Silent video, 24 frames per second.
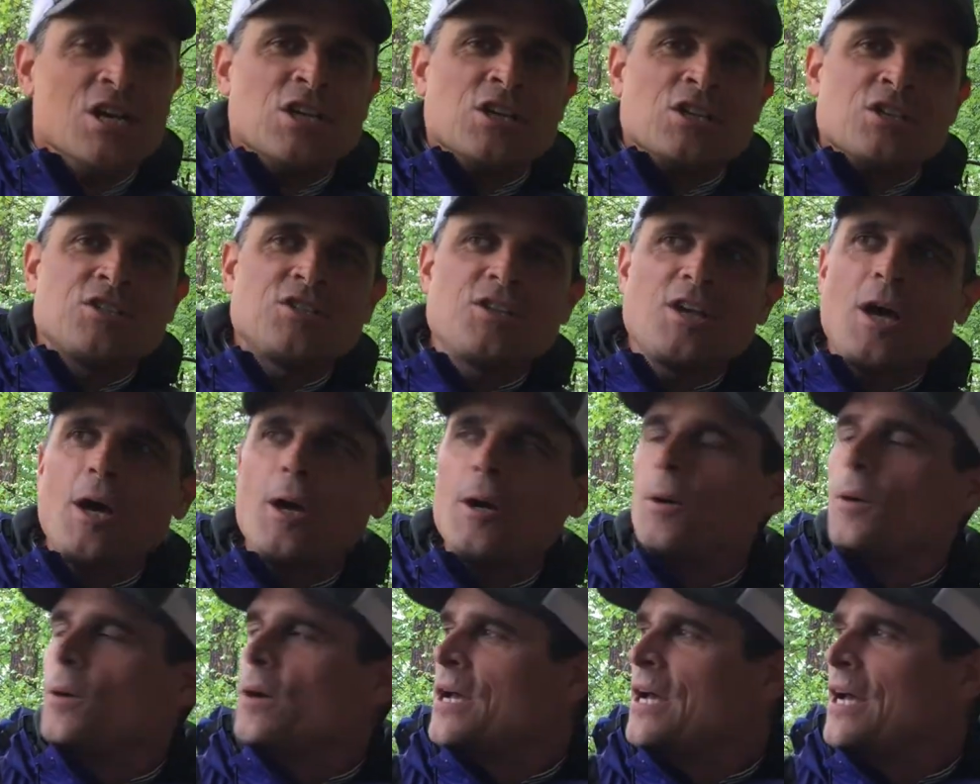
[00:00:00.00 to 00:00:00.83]

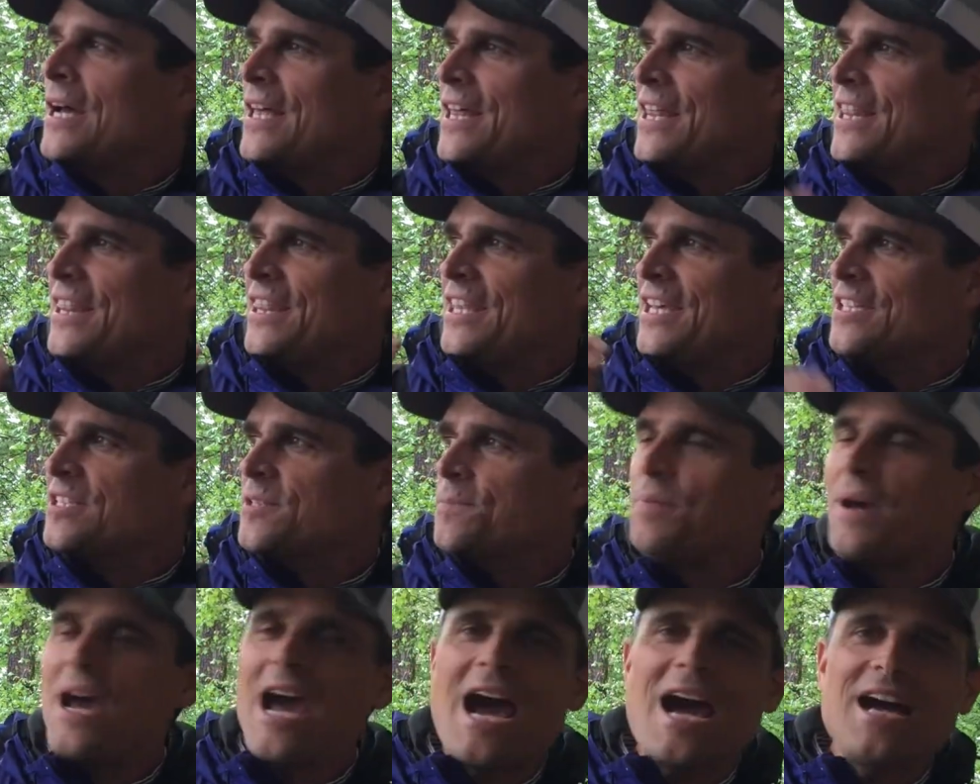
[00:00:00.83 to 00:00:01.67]
So this
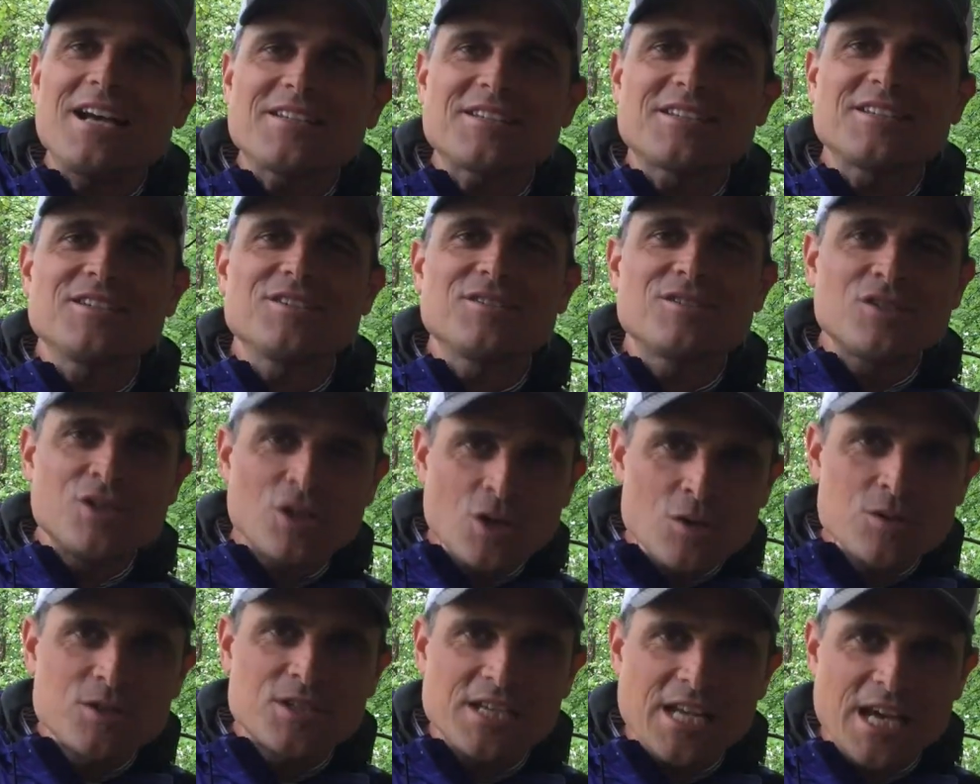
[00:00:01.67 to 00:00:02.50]
past
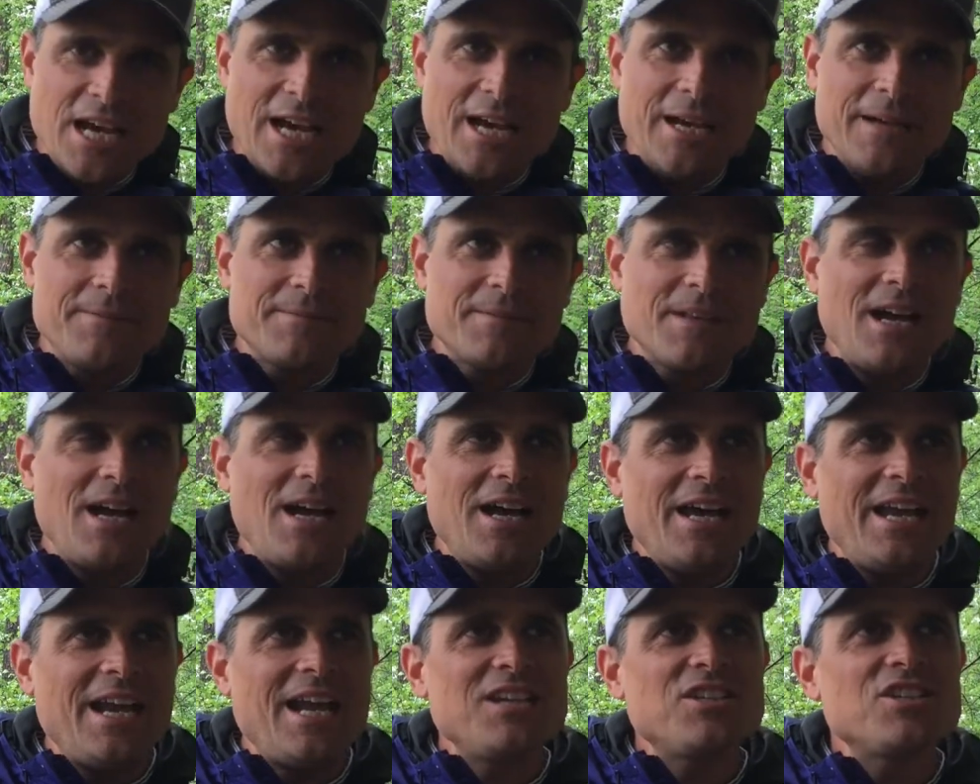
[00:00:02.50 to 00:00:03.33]
Tuesday,
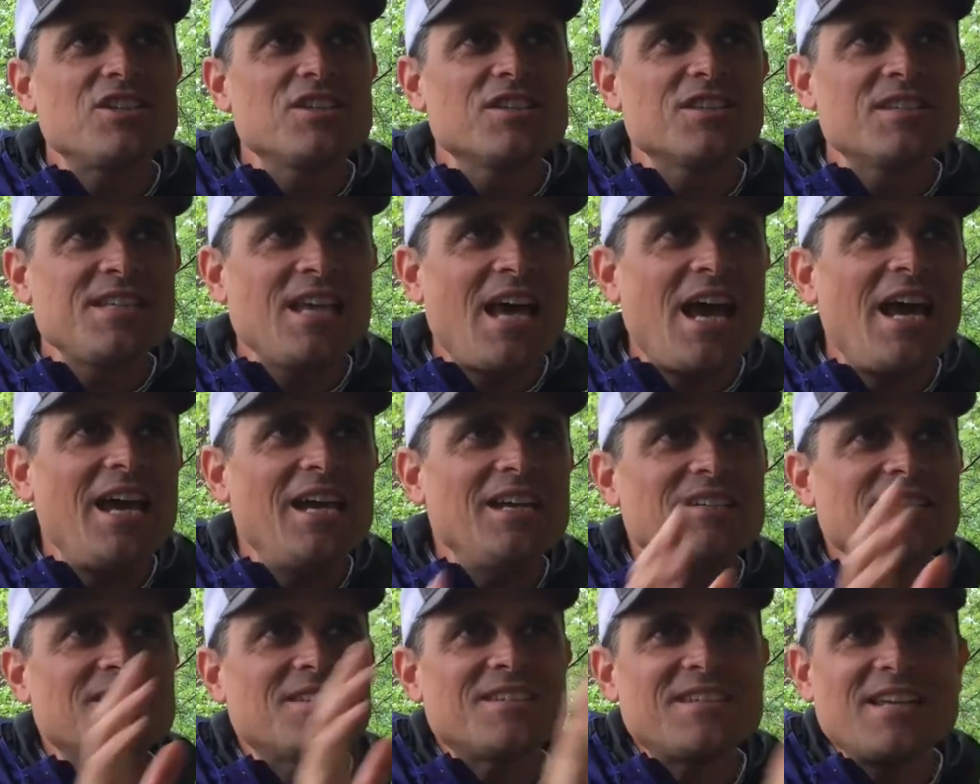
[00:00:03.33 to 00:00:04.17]
and I should
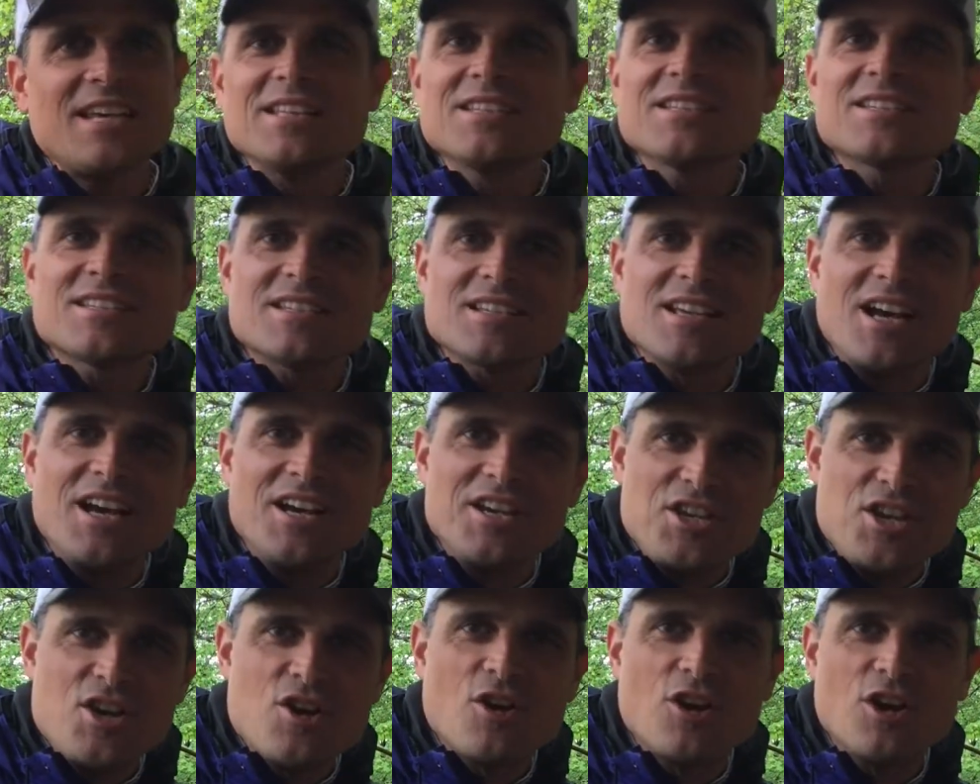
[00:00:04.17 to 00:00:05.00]
say since a
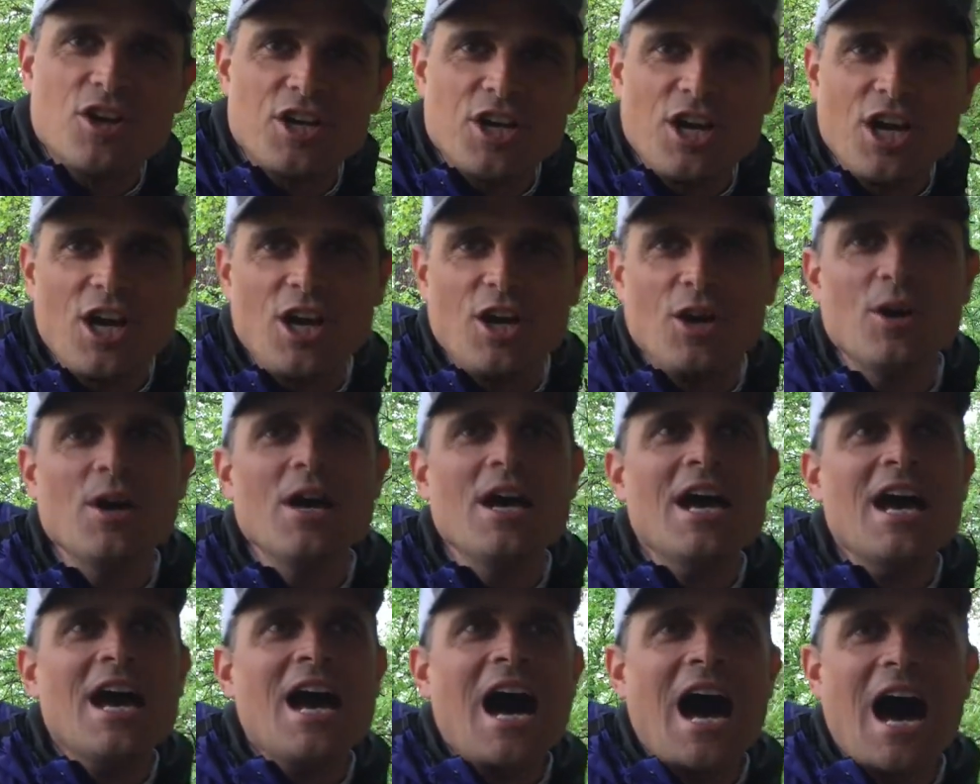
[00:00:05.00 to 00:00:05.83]
year ago,
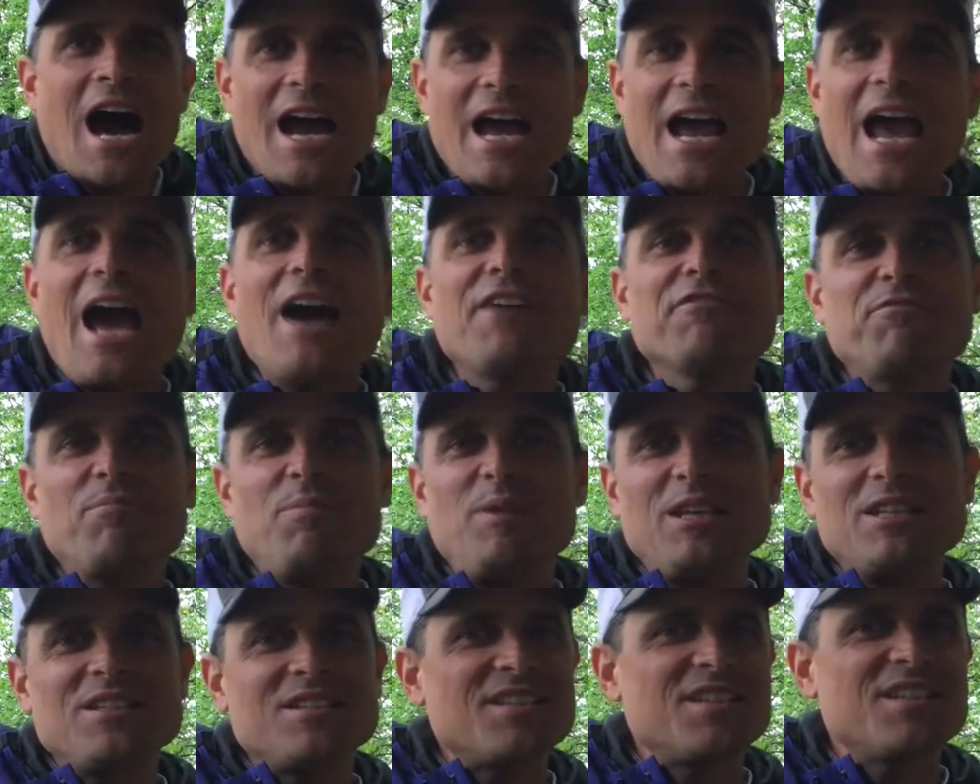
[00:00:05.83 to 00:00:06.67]
I have
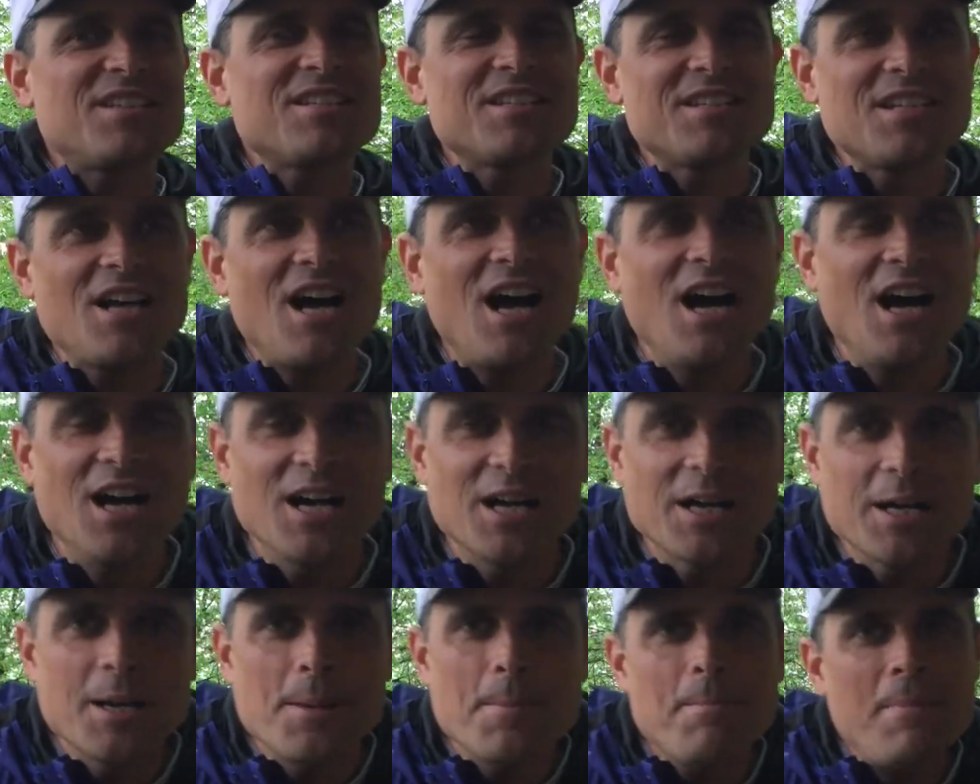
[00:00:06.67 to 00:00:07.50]
been
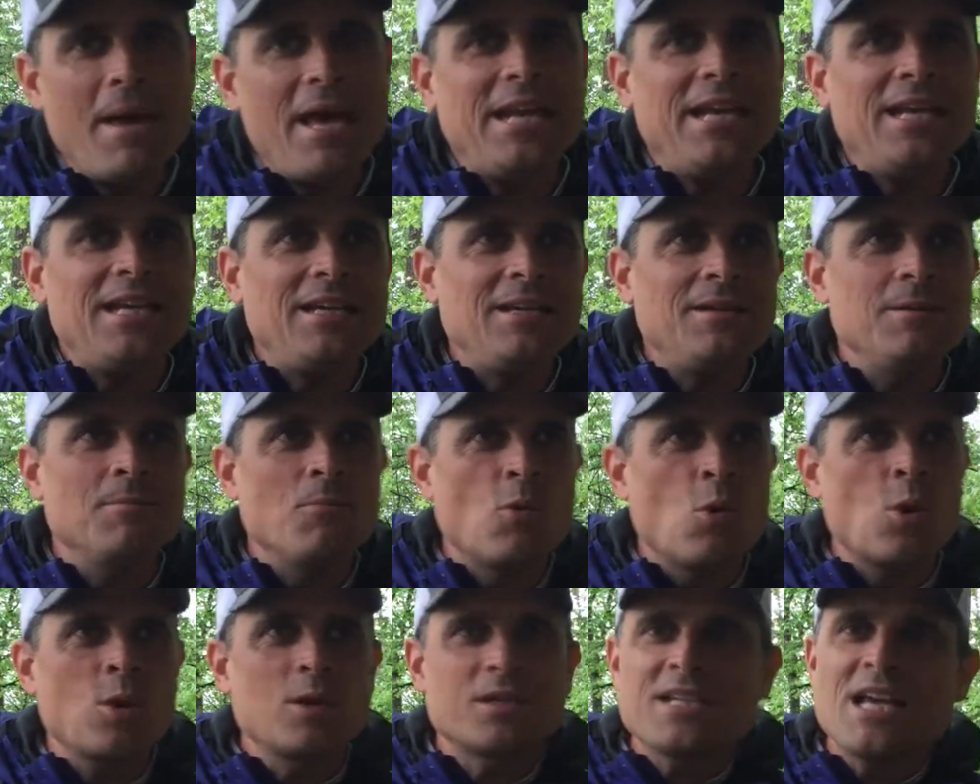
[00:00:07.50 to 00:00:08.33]
stung many
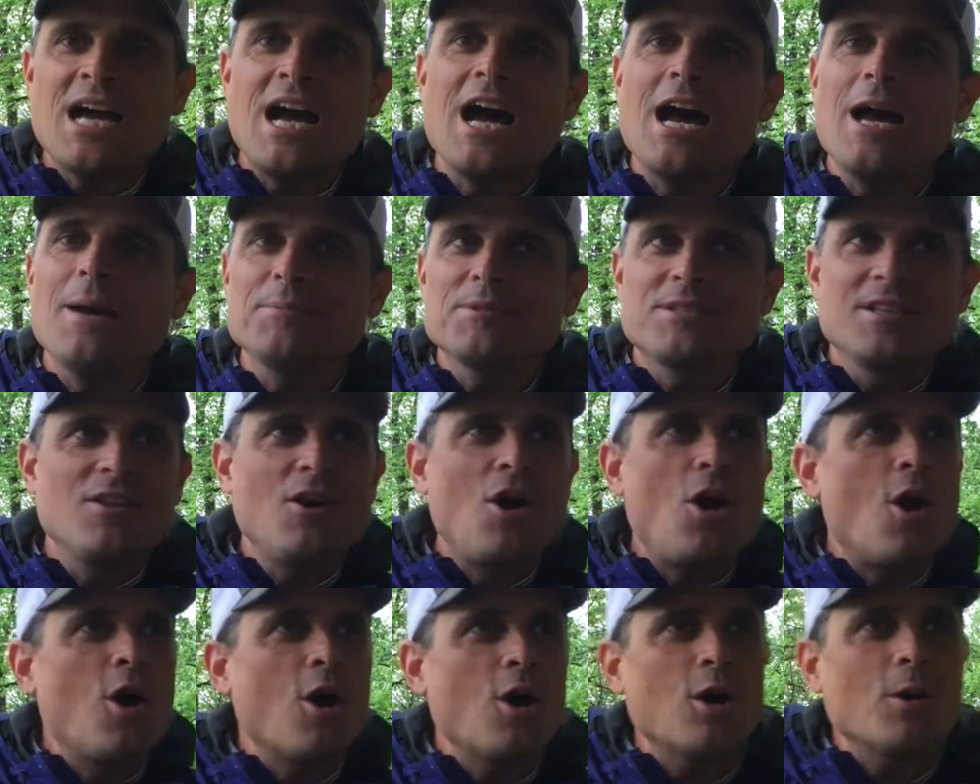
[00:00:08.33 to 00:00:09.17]
more times in the
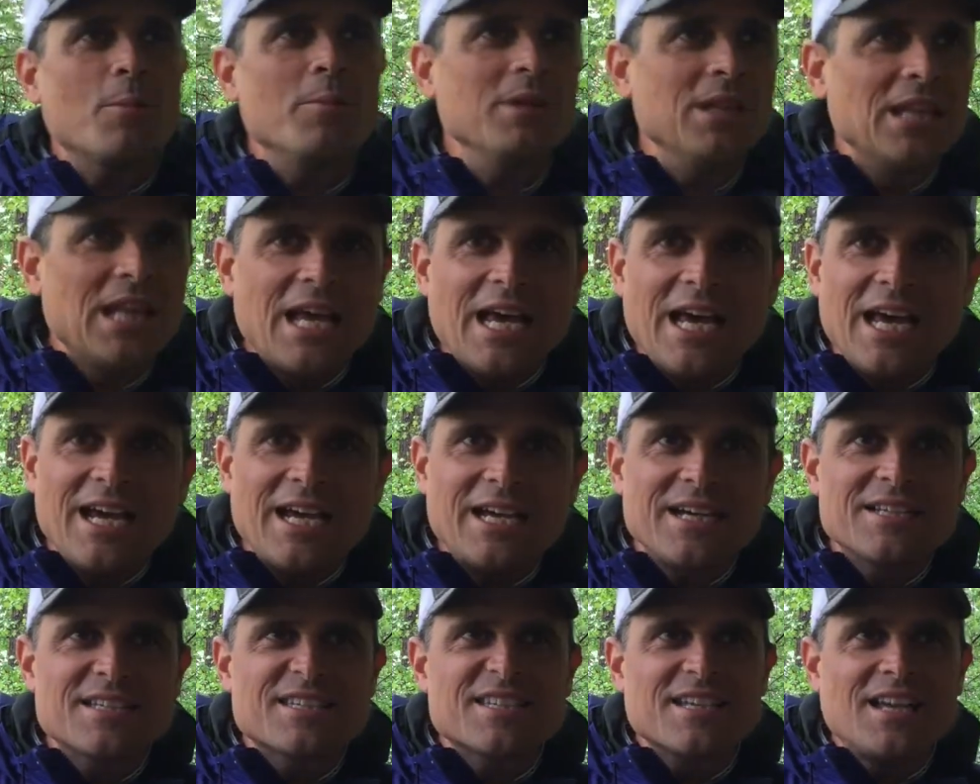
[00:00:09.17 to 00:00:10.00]
arm,
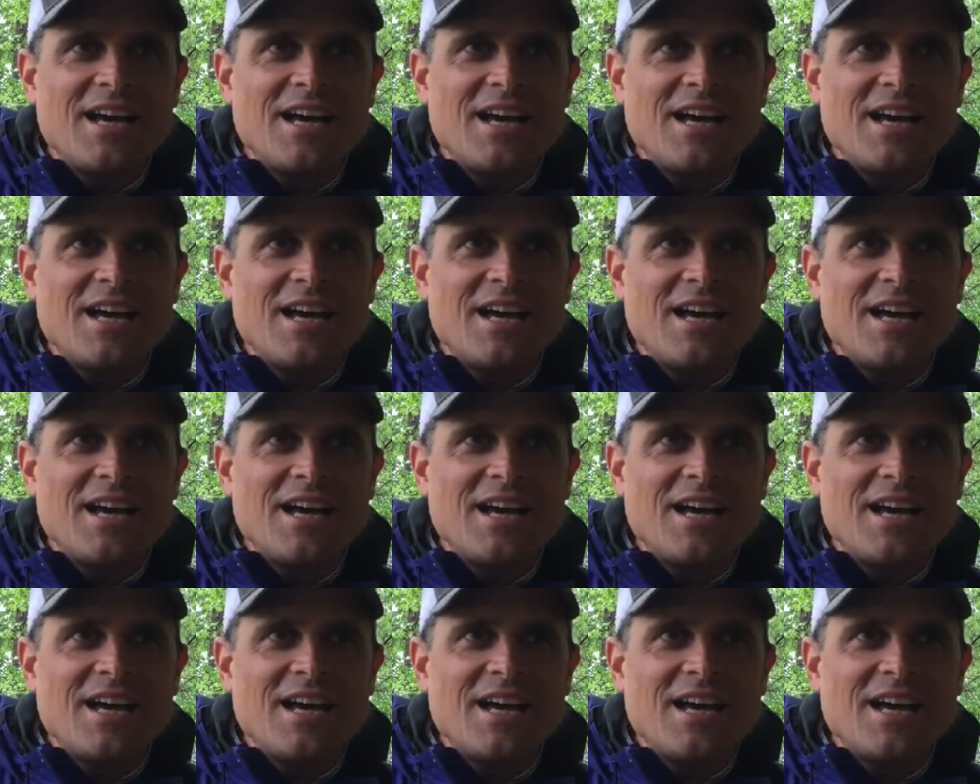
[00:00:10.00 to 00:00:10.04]
legs.